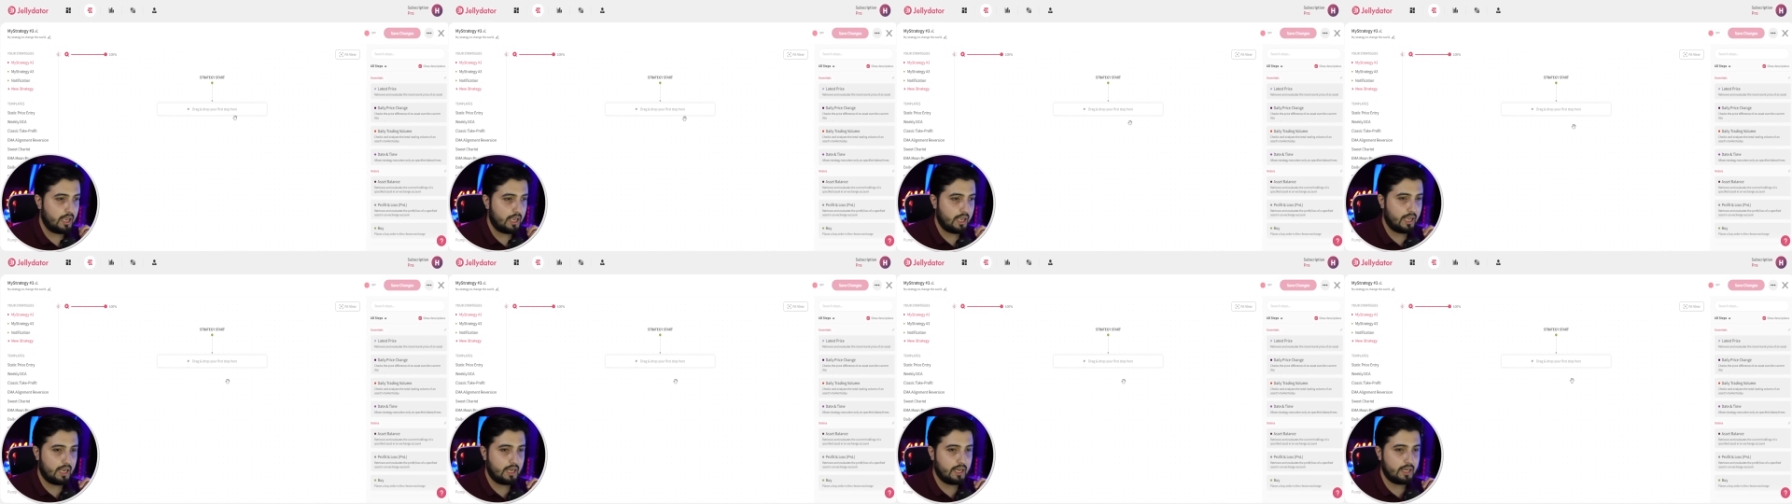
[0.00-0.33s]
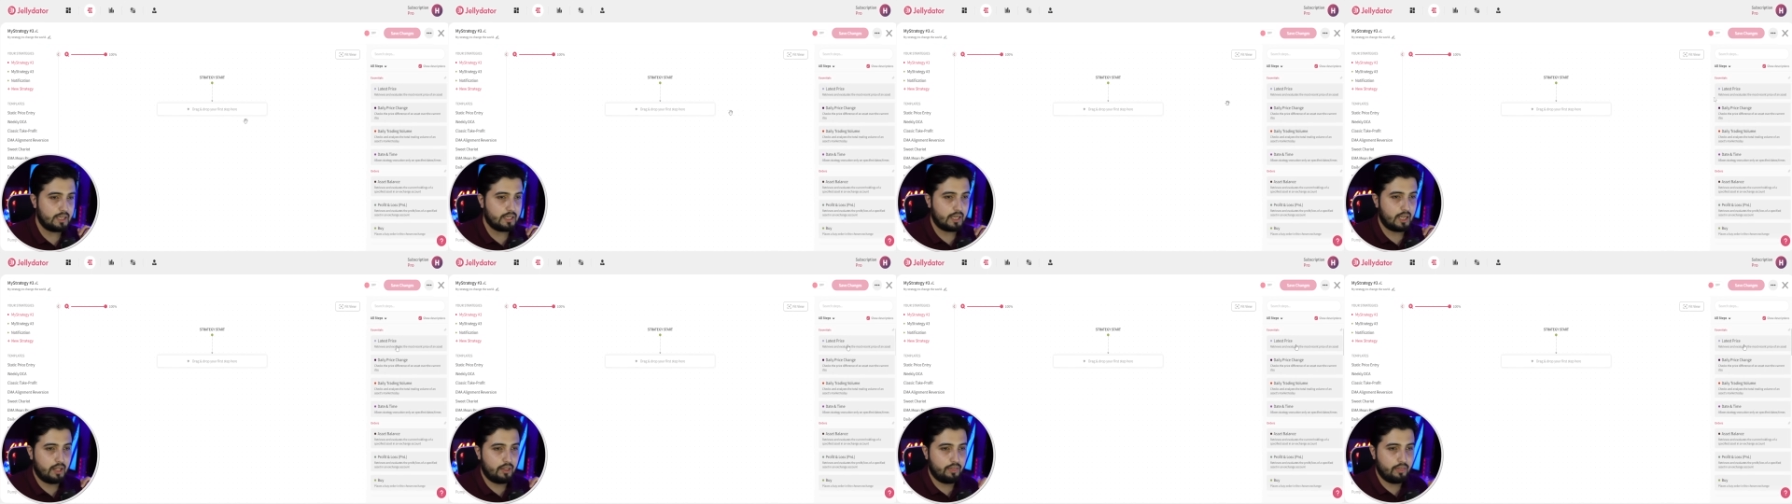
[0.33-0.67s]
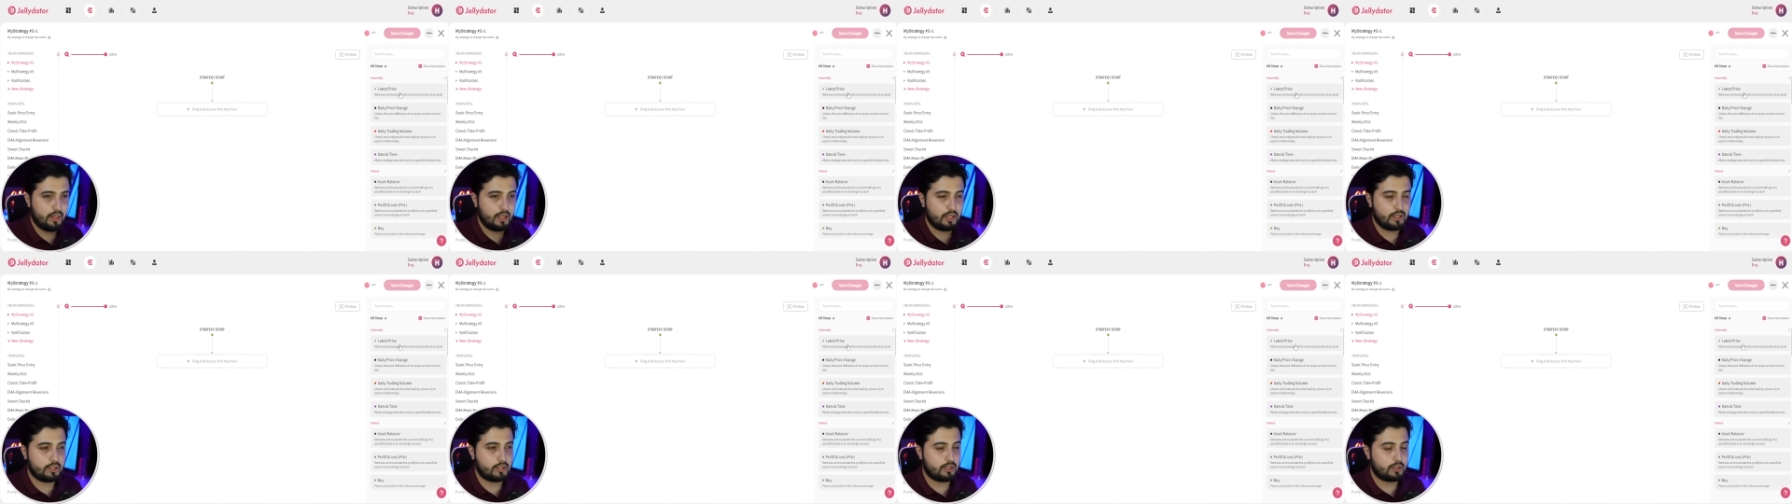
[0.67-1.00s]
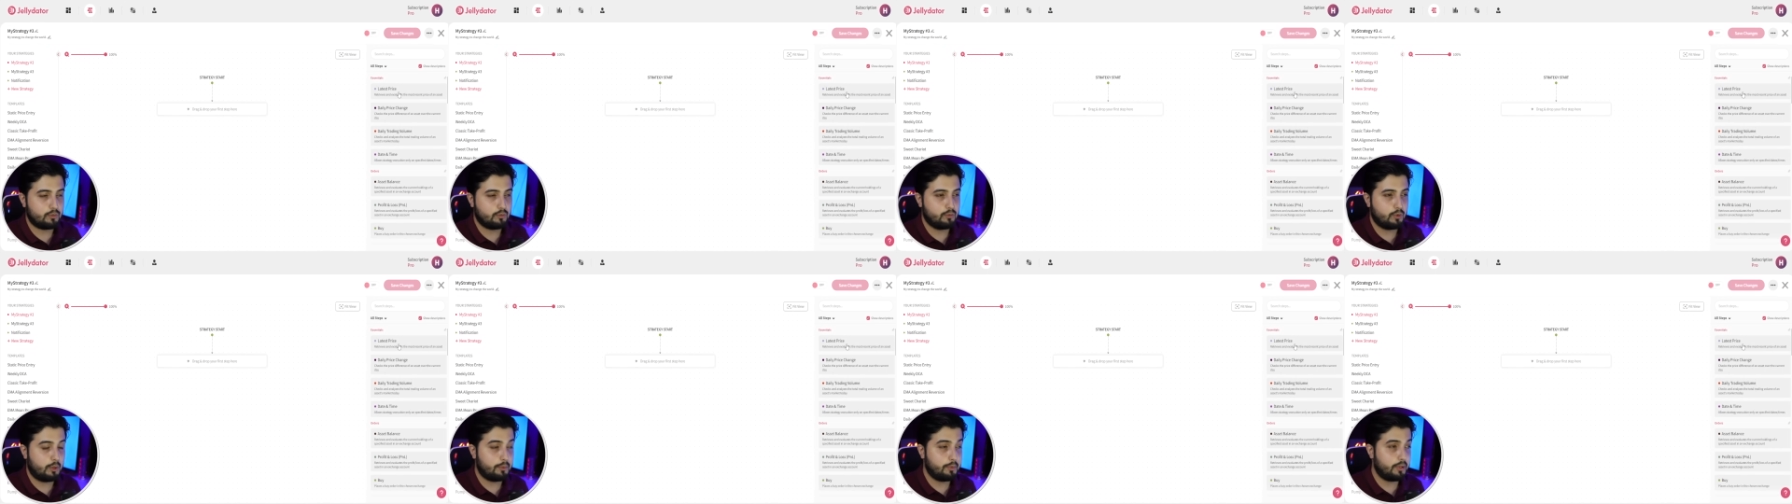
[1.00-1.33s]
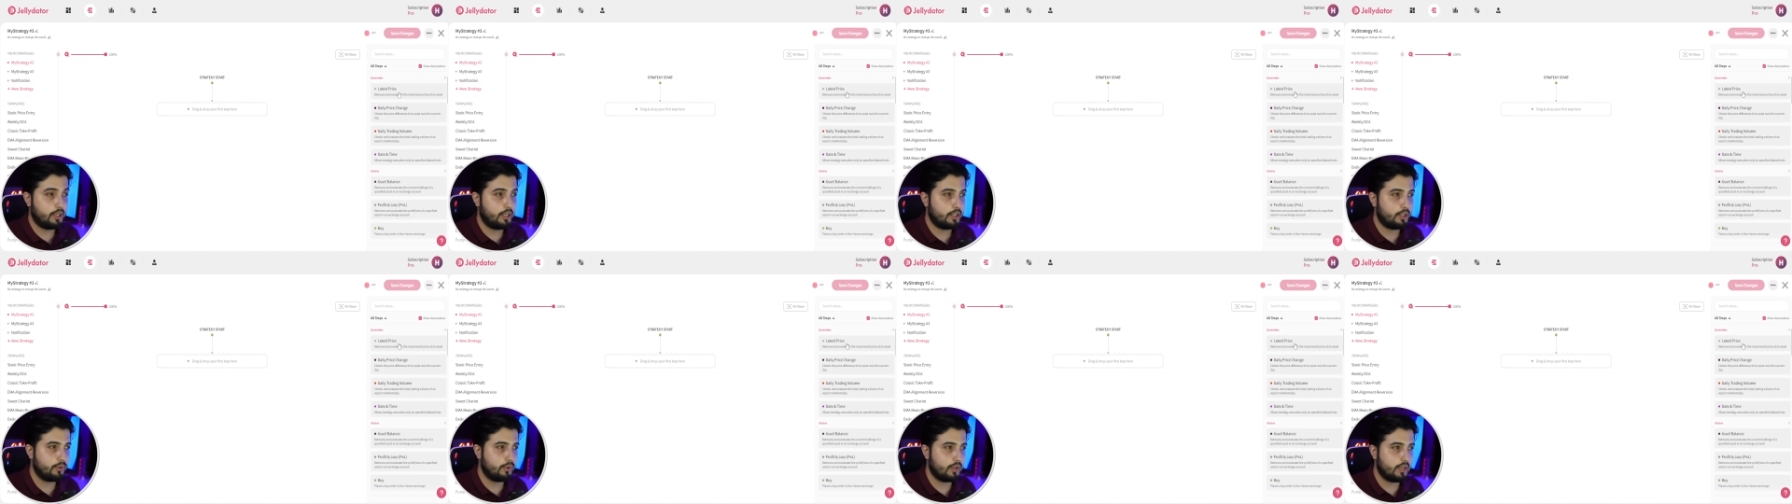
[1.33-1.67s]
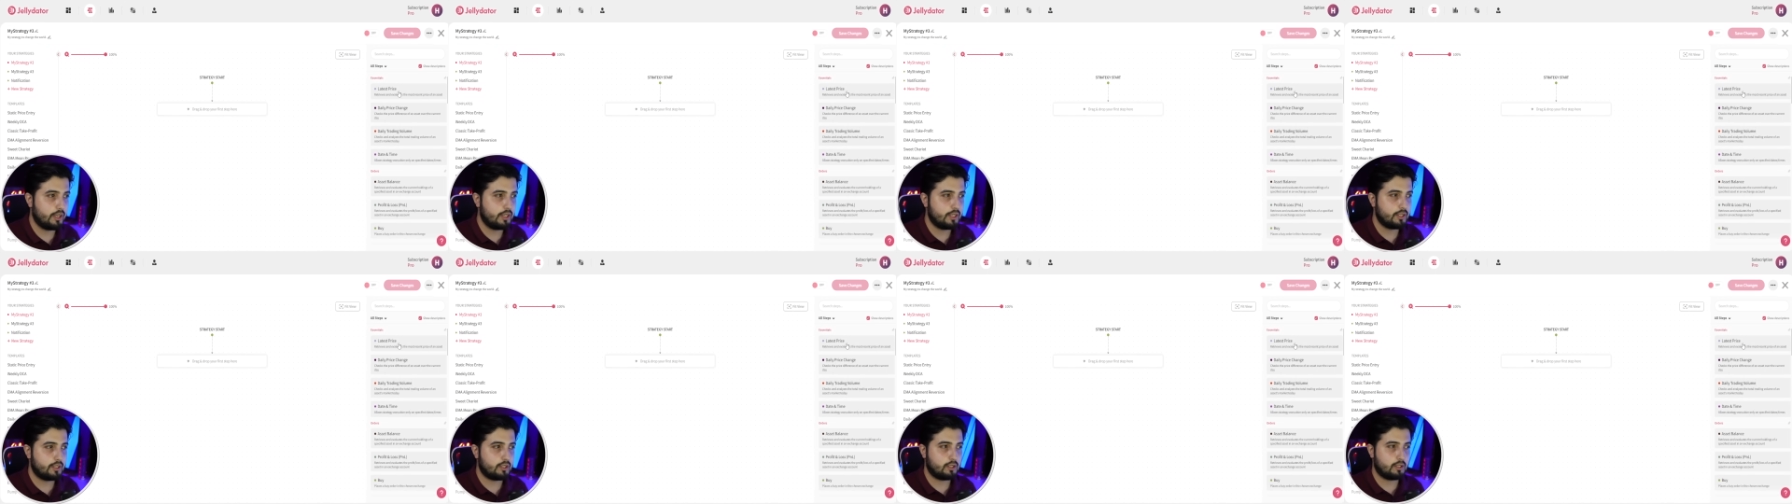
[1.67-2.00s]
And in this, what I'm gonna do
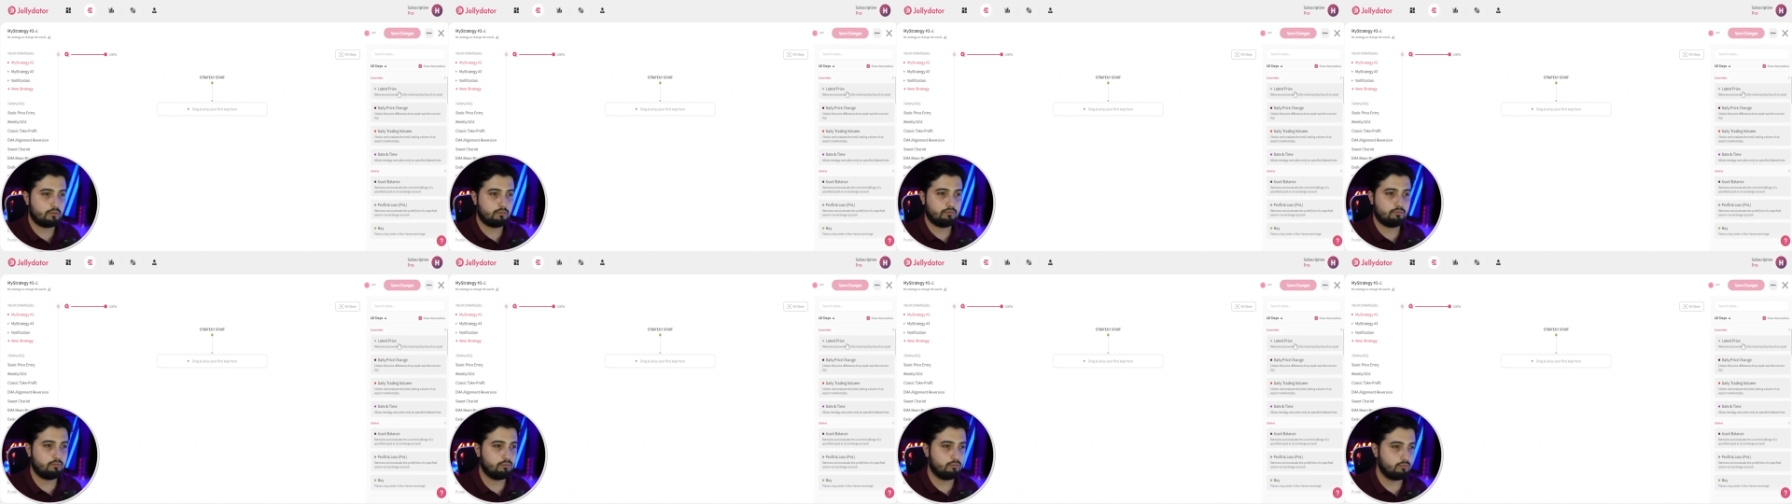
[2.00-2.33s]
is,